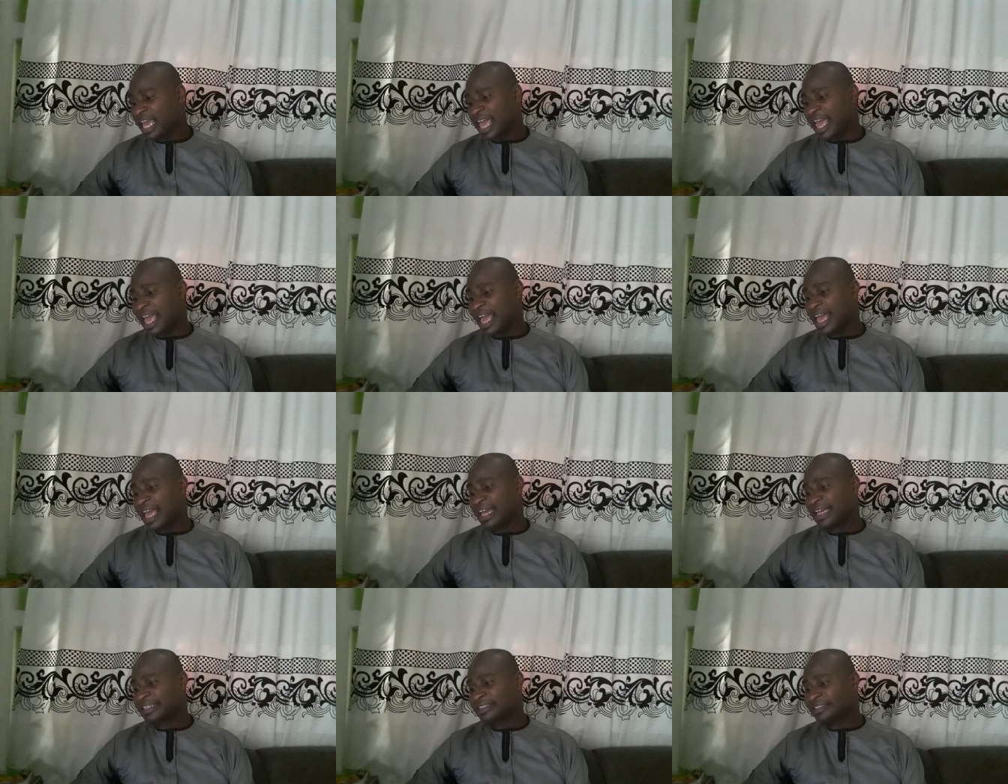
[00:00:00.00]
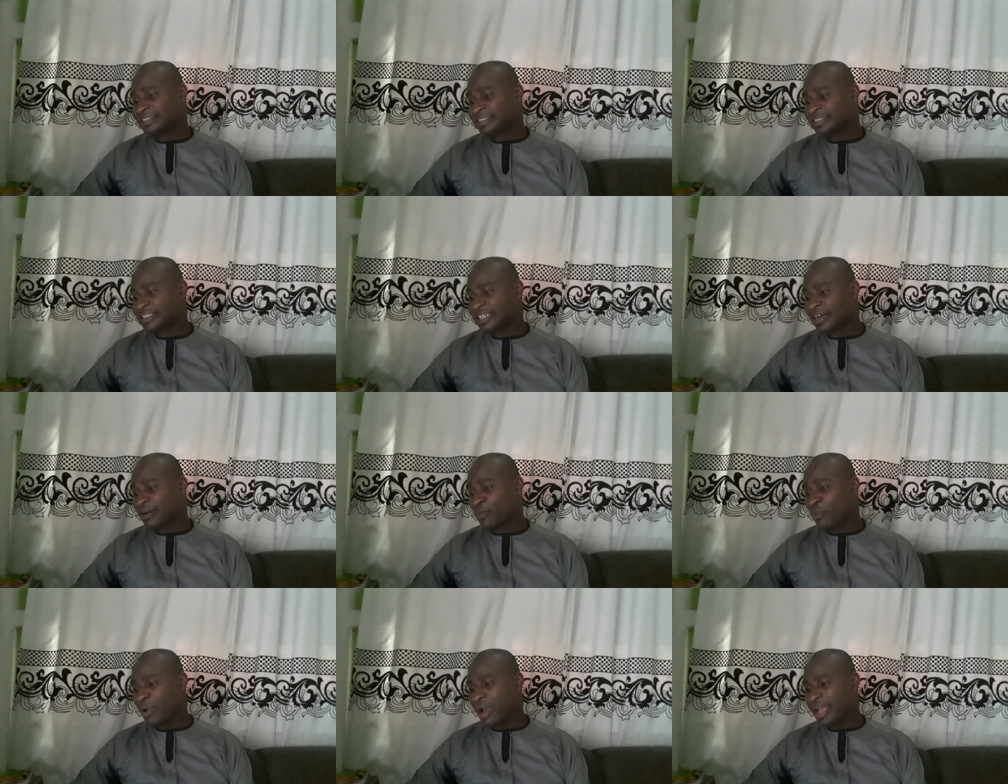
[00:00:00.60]
And
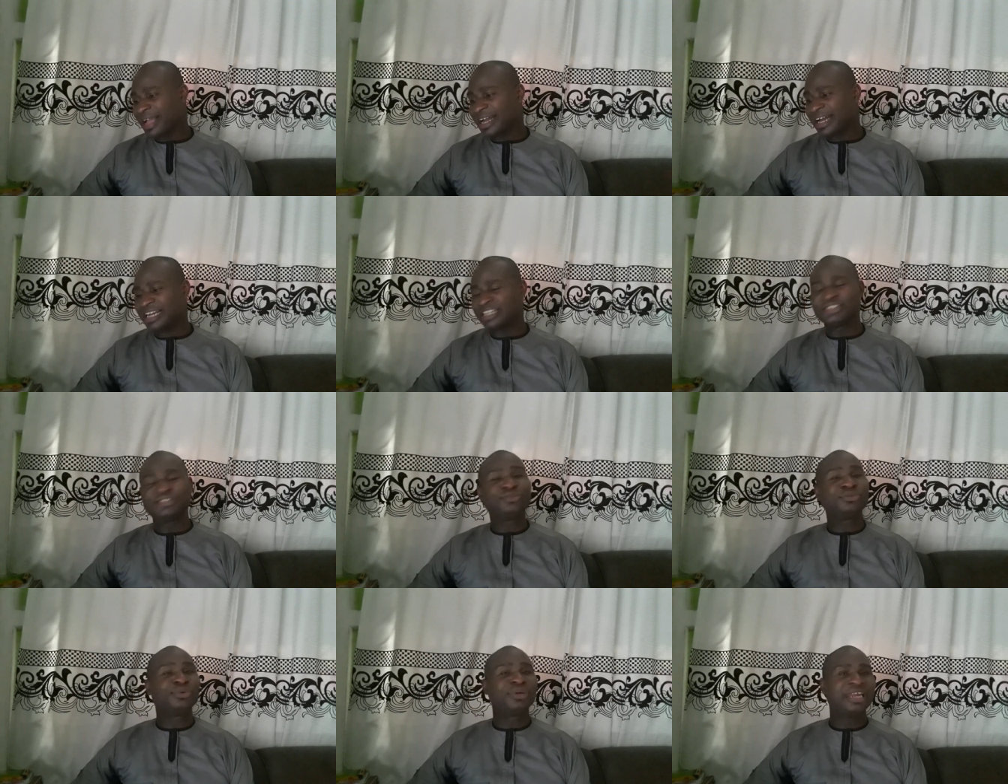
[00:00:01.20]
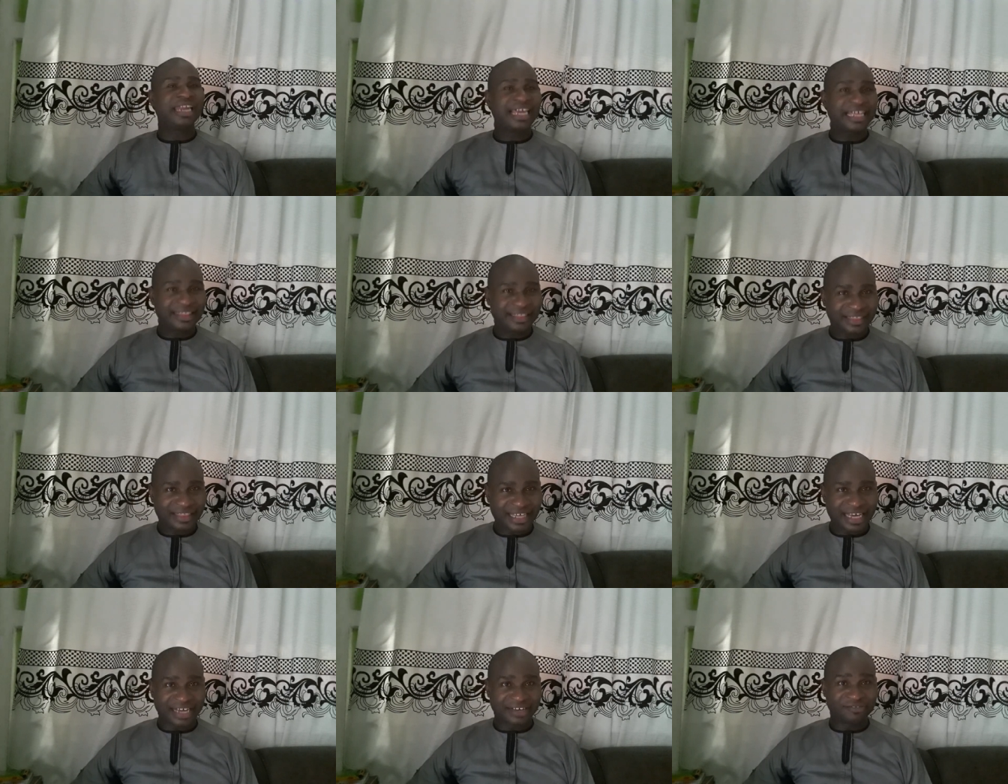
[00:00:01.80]
uh, where can you
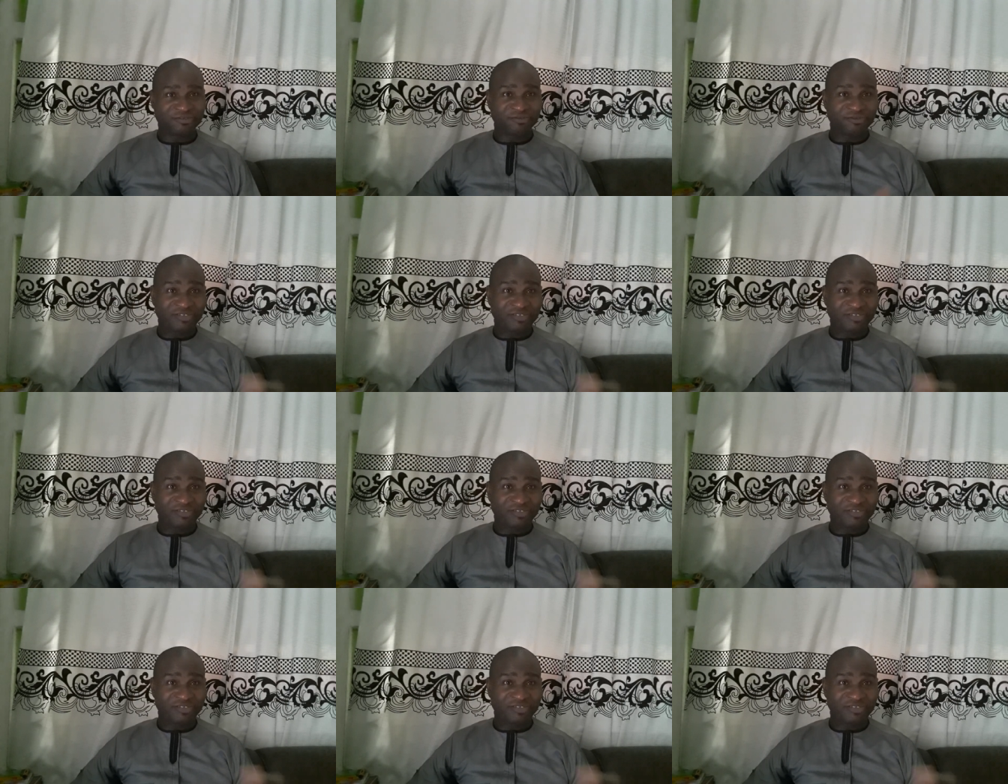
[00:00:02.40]
learn that?